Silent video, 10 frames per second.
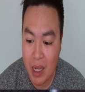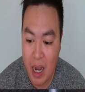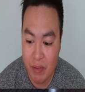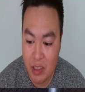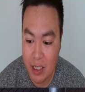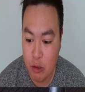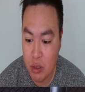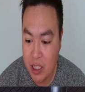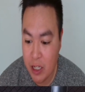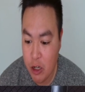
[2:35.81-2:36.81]
Obviously,
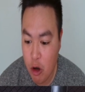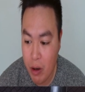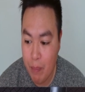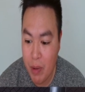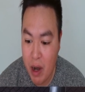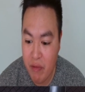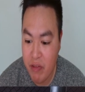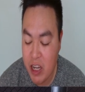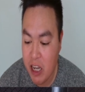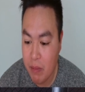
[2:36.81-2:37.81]
Lucindo and
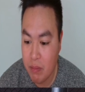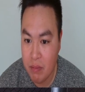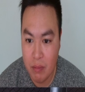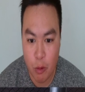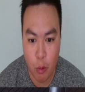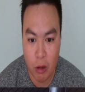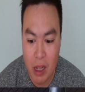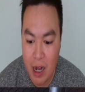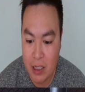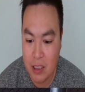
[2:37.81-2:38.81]
Bonfim were
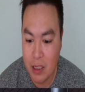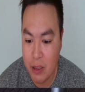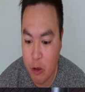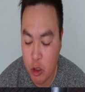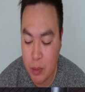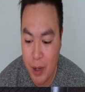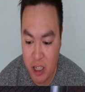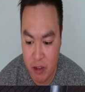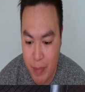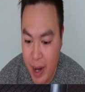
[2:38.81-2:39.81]
locks in their
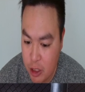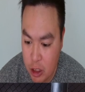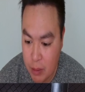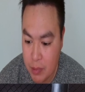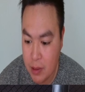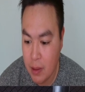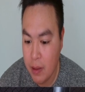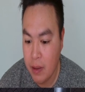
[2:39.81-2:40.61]
respective matchups.